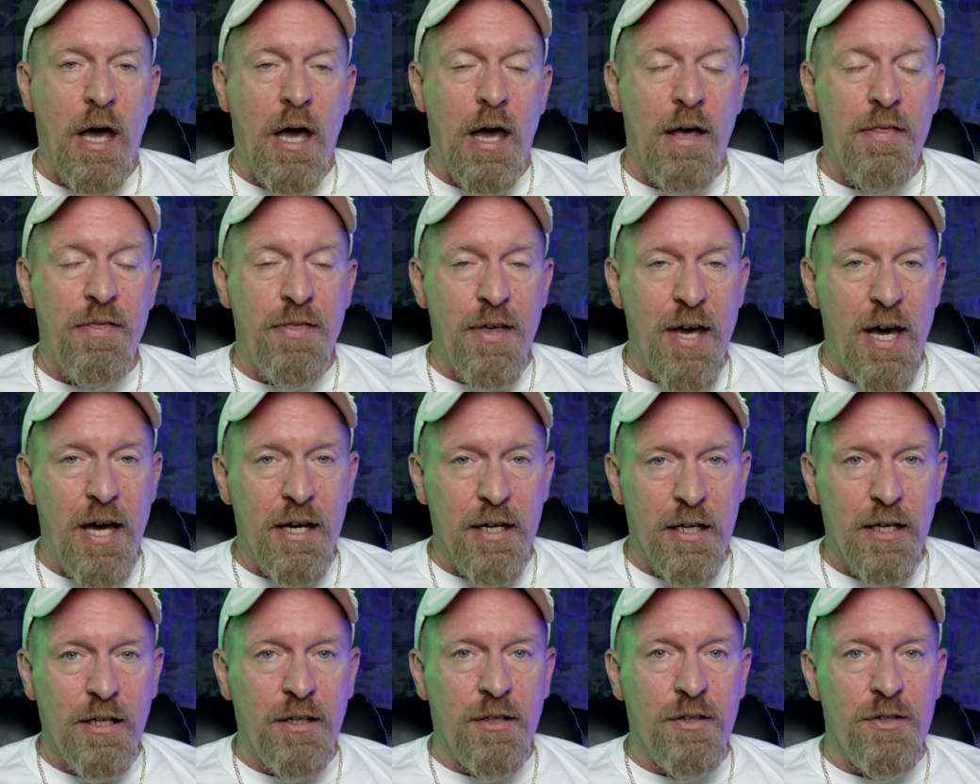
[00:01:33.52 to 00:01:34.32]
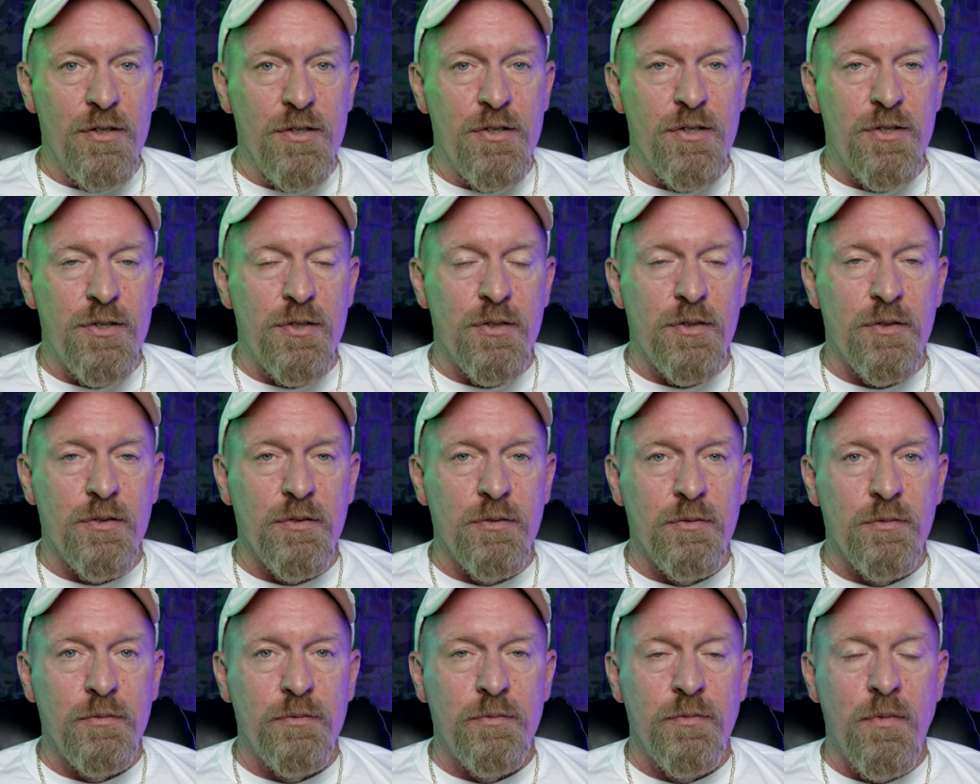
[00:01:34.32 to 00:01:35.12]
And that is,
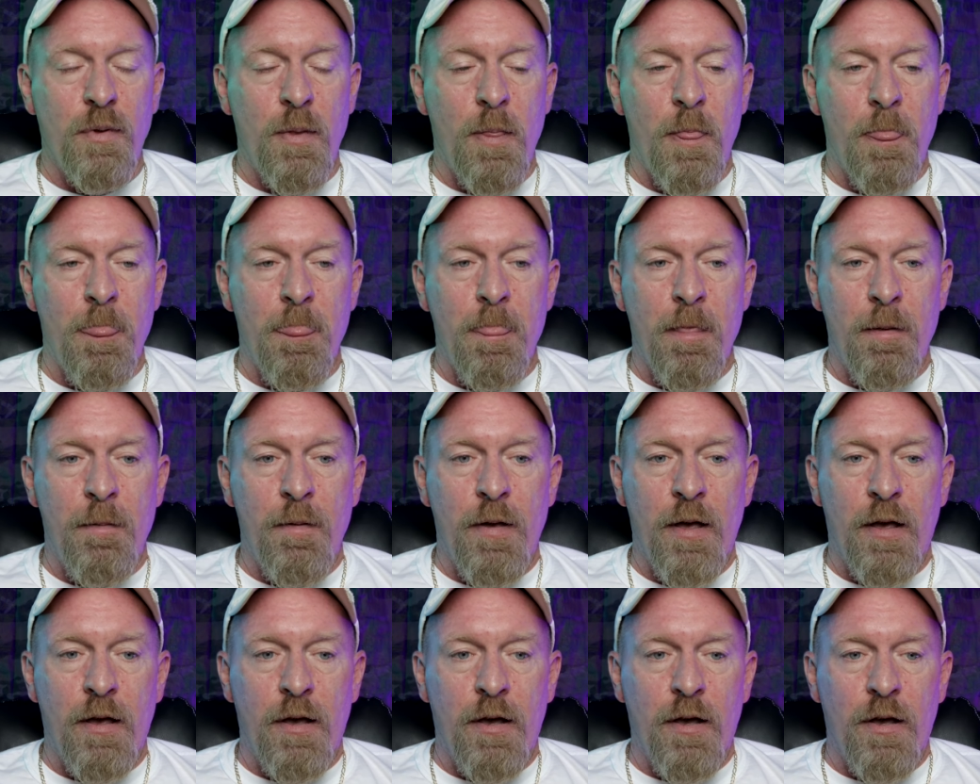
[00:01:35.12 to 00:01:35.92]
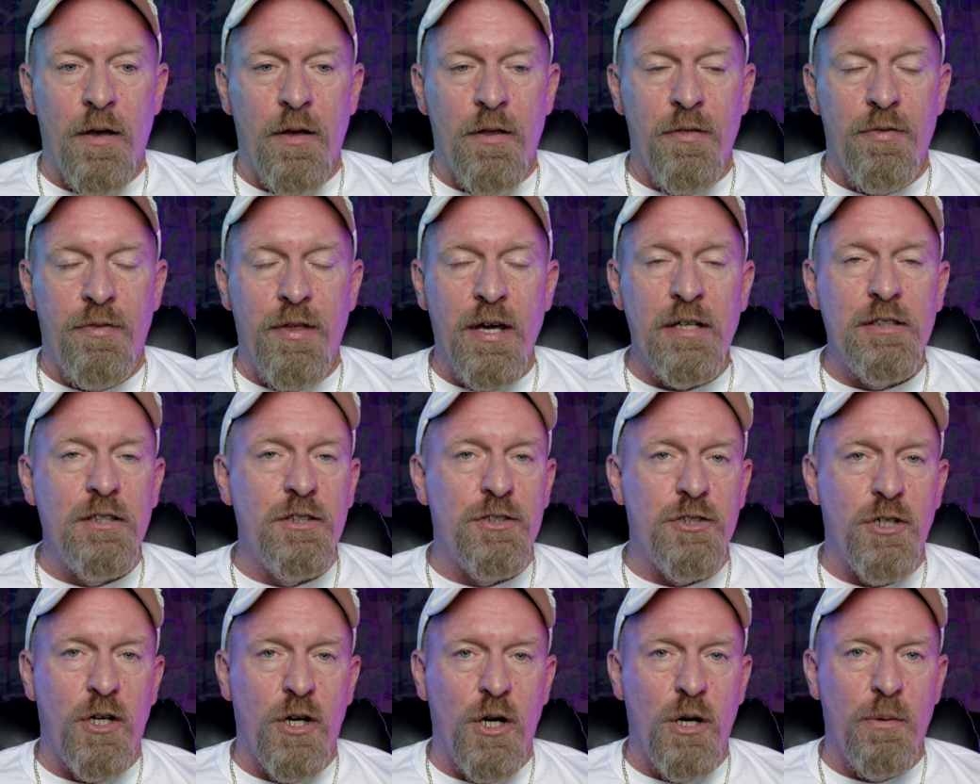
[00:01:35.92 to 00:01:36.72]
they
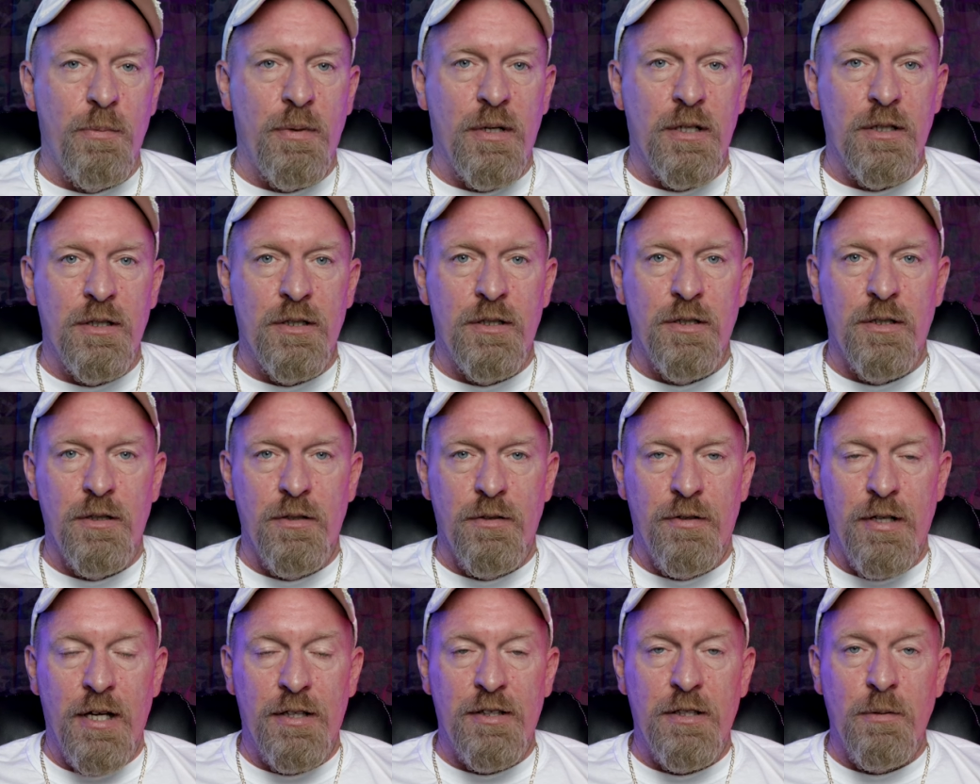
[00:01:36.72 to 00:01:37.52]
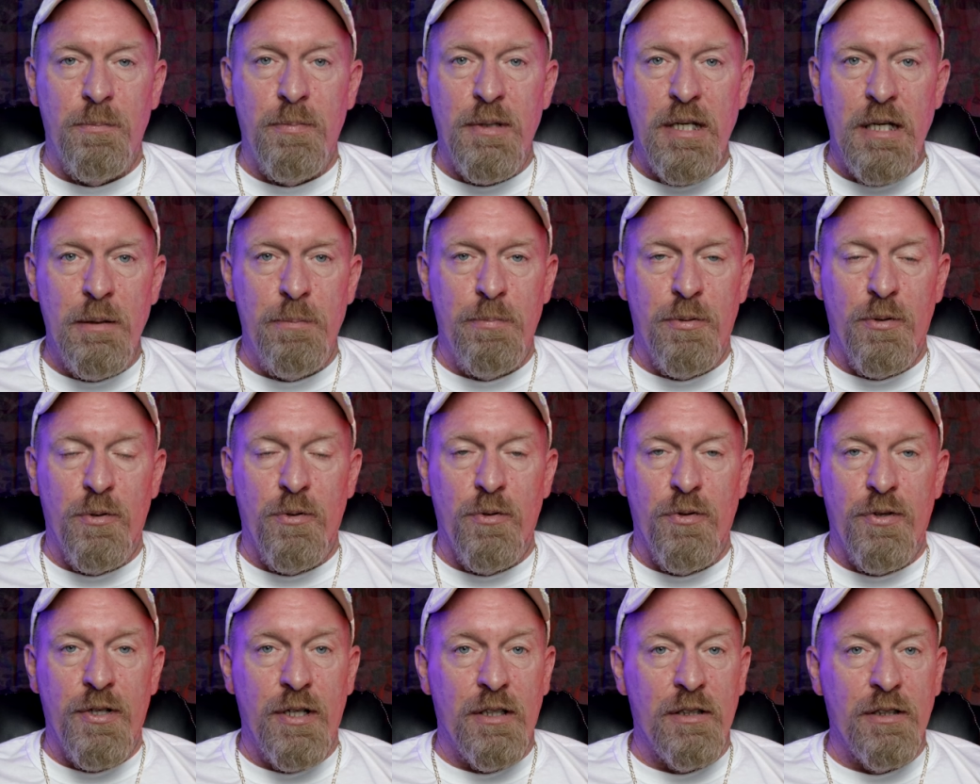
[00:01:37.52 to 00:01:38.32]
determined that the
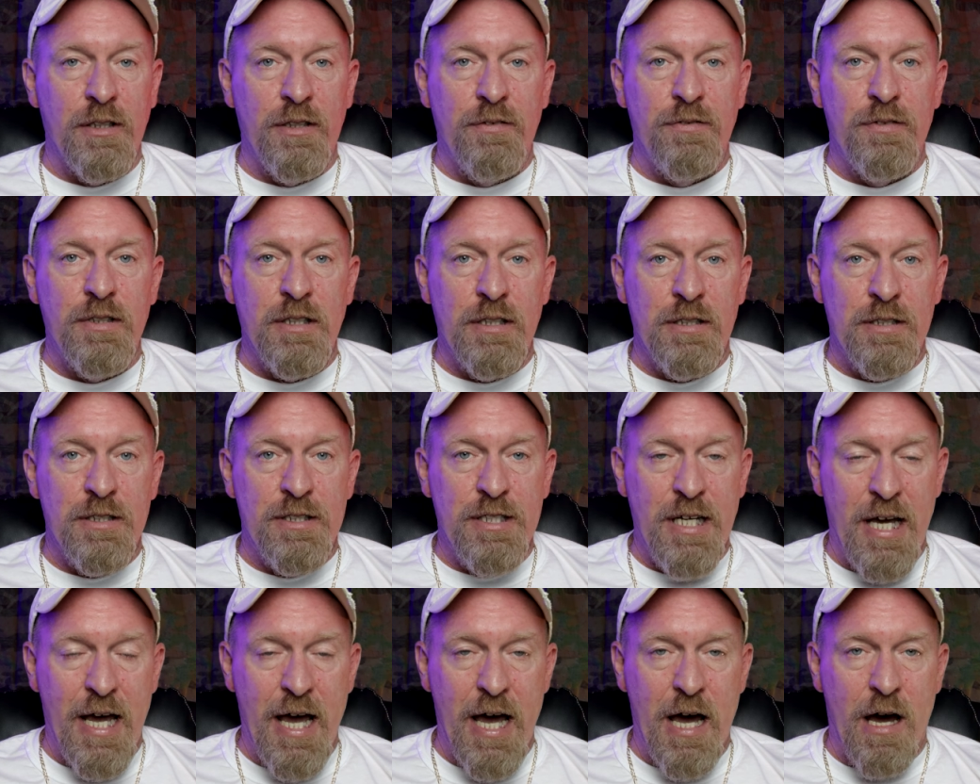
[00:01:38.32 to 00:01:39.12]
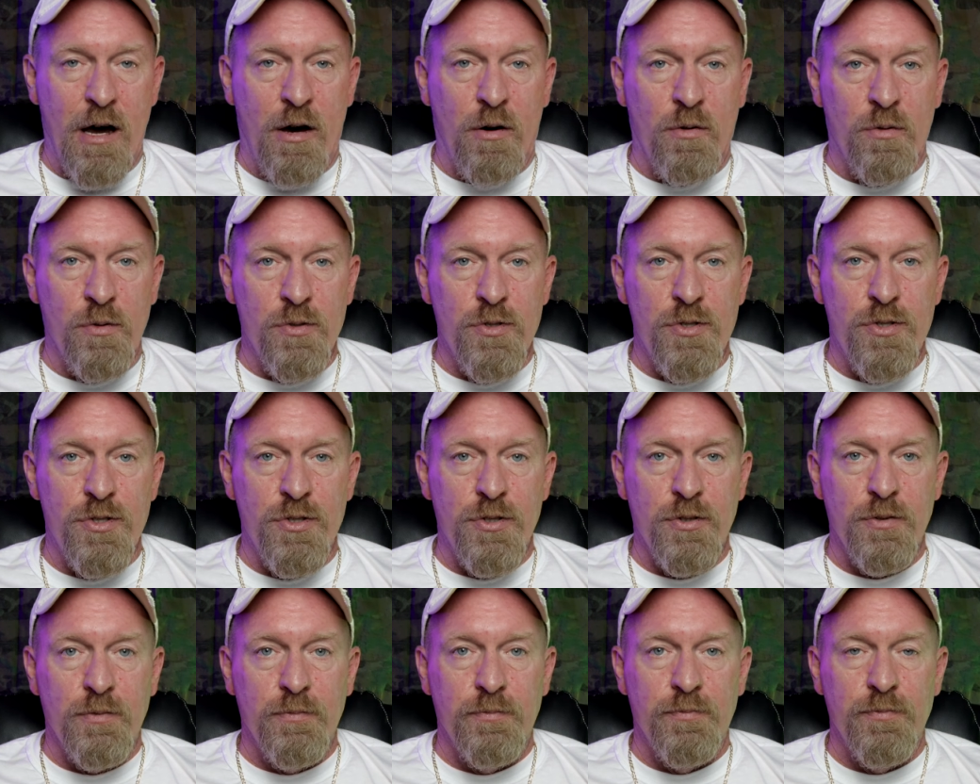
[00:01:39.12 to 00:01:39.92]
people that lived in
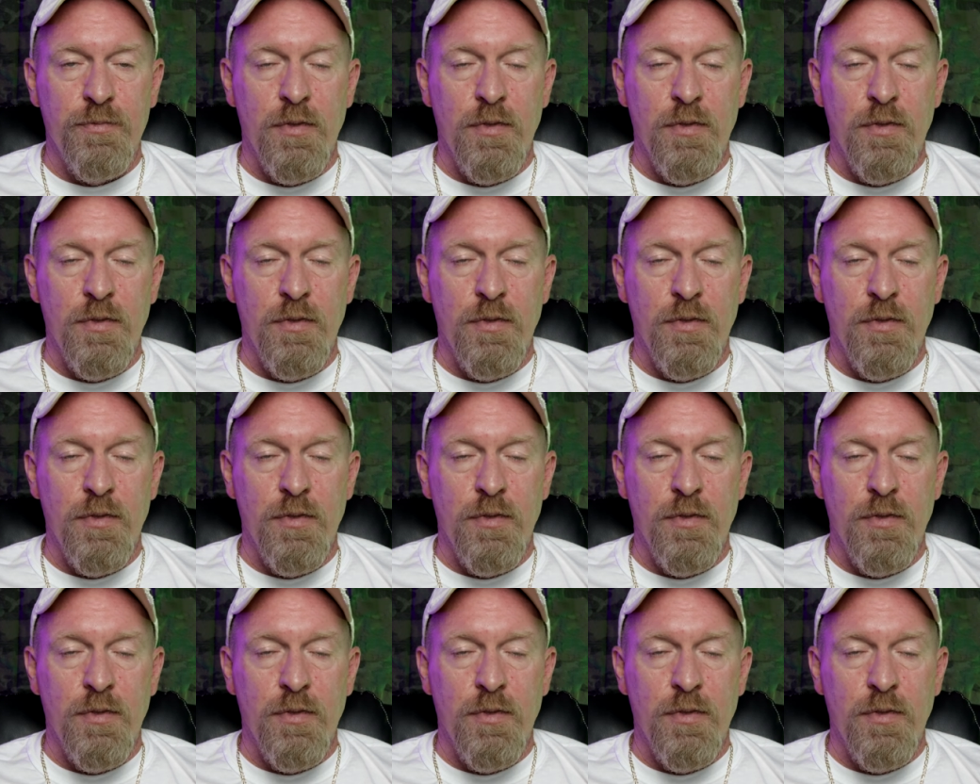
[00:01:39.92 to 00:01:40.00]
towns